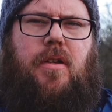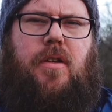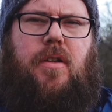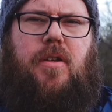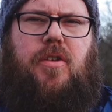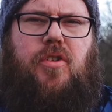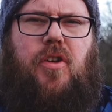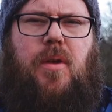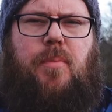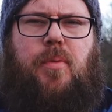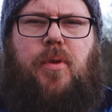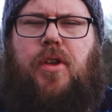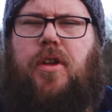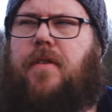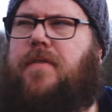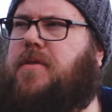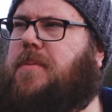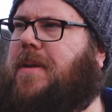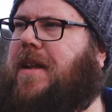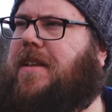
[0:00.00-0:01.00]
try and burn
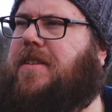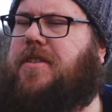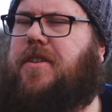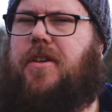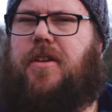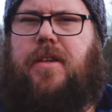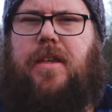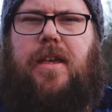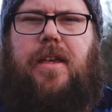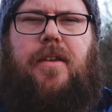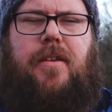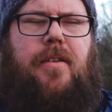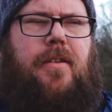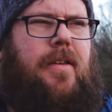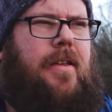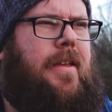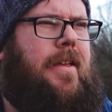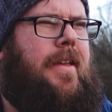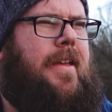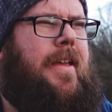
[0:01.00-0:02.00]
off some of that turkey
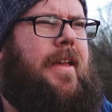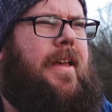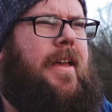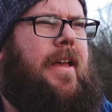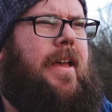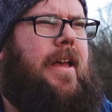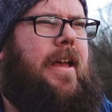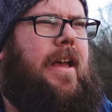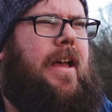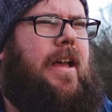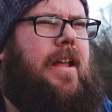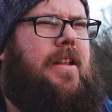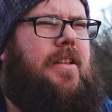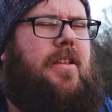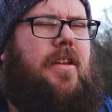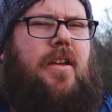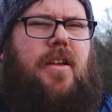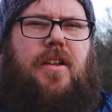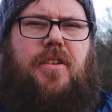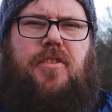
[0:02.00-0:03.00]
and
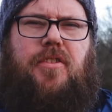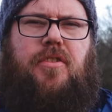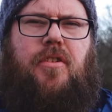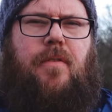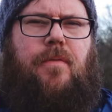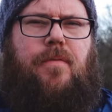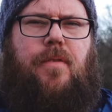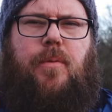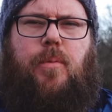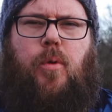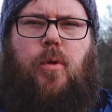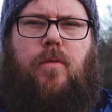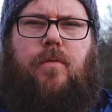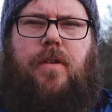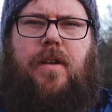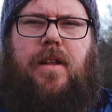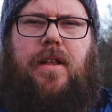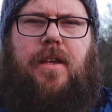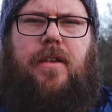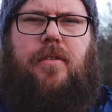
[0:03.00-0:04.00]
just come for a walk
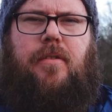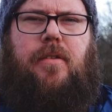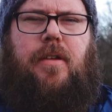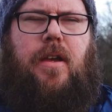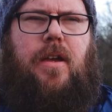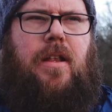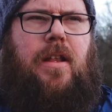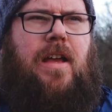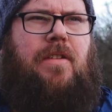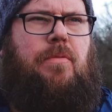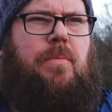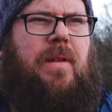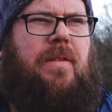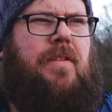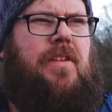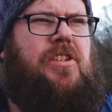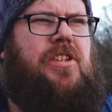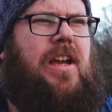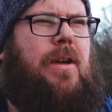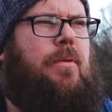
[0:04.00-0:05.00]
really and have a bit of
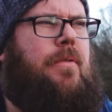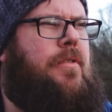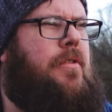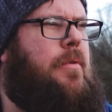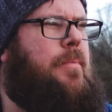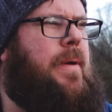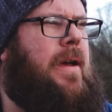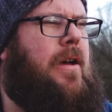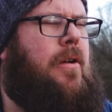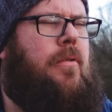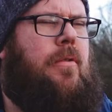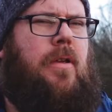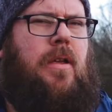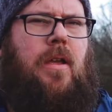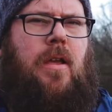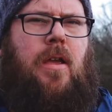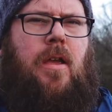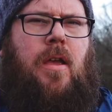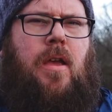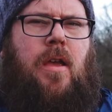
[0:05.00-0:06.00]
a chat with you about
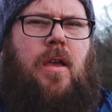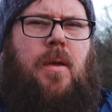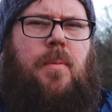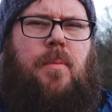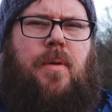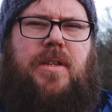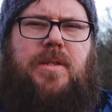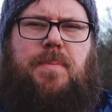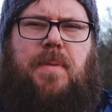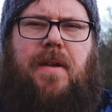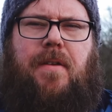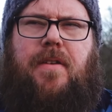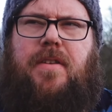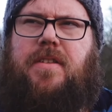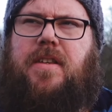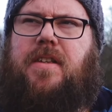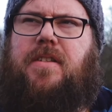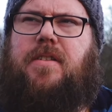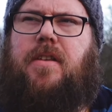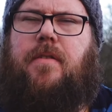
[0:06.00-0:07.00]
my
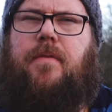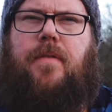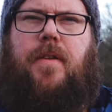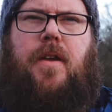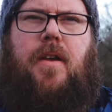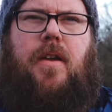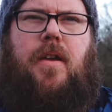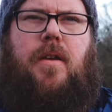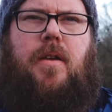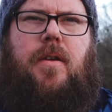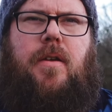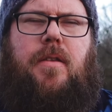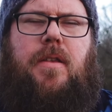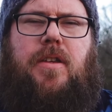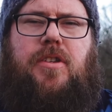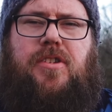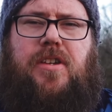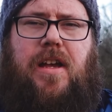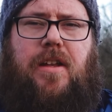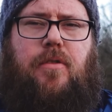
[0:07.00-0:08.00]
experiences of
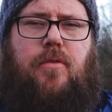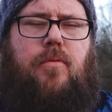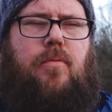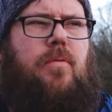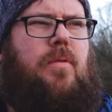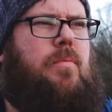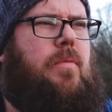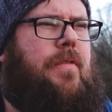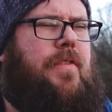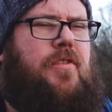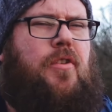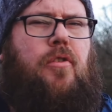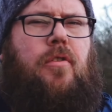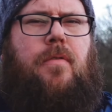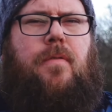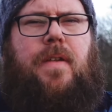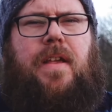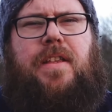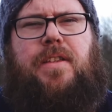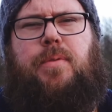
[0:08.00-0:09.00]
this channel, my
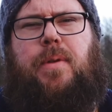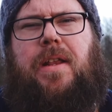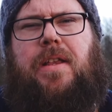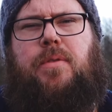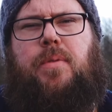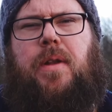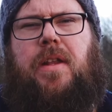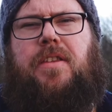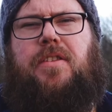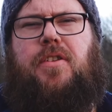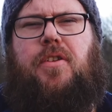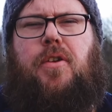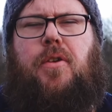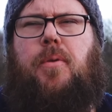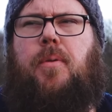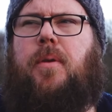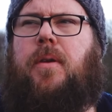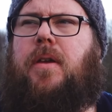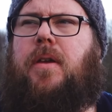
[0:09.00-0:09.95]
photography in 2022